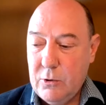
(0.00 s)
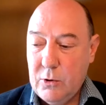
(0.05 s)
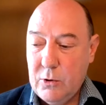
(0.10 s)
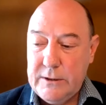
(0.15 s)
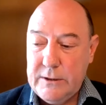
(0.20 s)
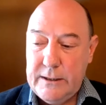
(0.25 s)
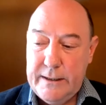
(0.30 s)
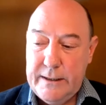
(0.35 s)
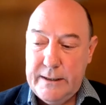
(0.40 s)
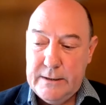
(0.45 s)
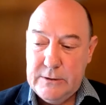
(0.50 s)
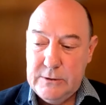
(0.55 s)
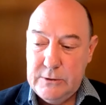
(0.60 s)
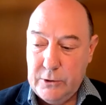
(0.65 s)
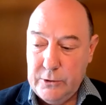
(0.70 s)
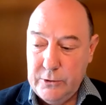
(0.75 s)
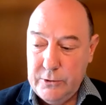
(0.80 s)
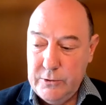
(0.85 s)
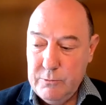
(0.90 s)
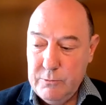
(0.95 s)
Jorge, and
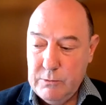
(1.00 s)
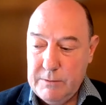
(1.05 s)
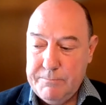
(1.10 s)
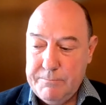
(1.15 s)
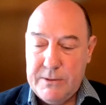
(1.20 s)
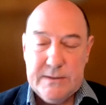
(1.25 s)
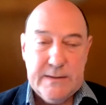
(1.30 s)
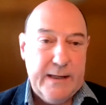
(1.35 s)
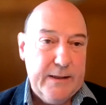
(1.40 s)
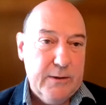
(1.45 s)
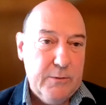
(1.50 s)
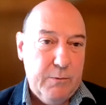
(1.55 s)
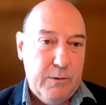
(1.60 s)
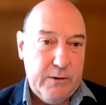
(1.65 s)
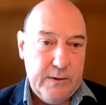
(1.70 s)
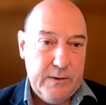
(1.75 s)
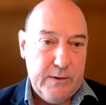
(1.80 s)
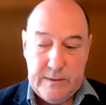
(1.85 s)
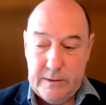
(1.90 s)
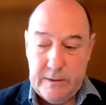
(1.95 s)
Joan will present
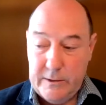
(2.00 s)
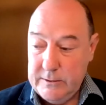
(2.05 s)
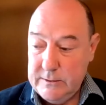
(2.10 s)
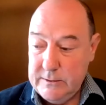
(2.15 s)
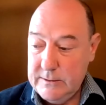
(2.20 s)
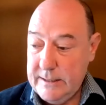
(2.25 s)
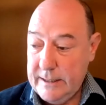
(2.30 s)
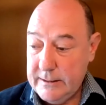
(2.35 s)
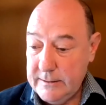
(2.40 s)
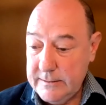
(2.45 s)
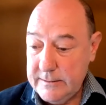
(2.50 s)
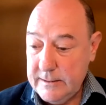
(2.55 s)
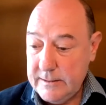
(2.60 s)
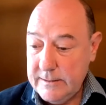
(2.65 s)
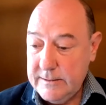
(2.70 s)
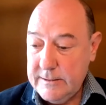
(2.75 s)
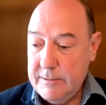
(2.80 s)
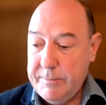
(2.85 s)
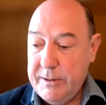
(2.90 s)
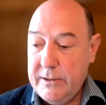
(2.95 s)
what research tells
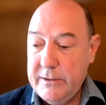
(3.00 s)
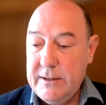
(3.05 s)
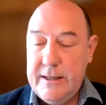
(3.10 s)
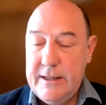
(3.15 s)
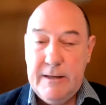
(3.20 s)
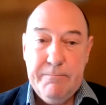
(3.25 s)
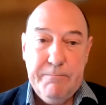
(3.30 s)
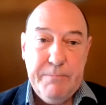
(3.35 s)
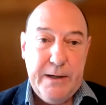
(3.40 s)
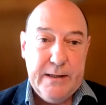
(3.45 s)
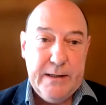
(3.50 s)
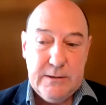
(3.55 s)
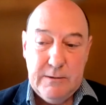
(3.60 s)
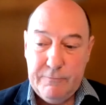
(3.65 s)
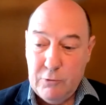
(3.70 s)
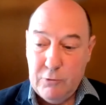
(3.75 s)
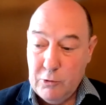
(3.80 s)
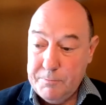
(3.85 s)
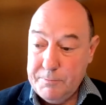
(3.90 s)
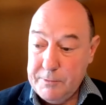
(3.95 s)
us about the
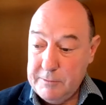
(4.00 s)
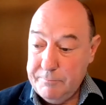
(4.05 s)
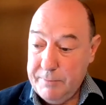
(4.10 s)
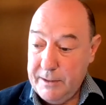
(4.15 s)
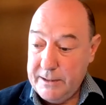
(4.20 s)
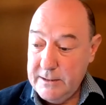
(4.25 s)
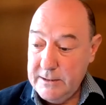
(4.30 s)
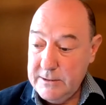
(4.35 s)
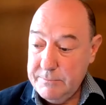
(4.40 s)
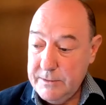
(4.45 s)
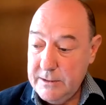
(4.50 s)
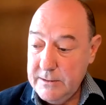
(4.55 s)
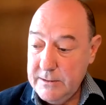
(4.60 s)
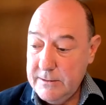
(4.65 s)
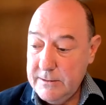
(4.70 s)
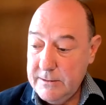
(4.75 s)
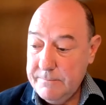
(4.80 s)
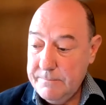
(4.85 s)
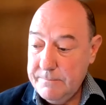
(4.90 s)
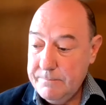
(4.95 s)
impact of corporal
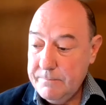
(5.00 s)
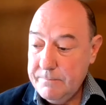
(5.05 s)
punishment.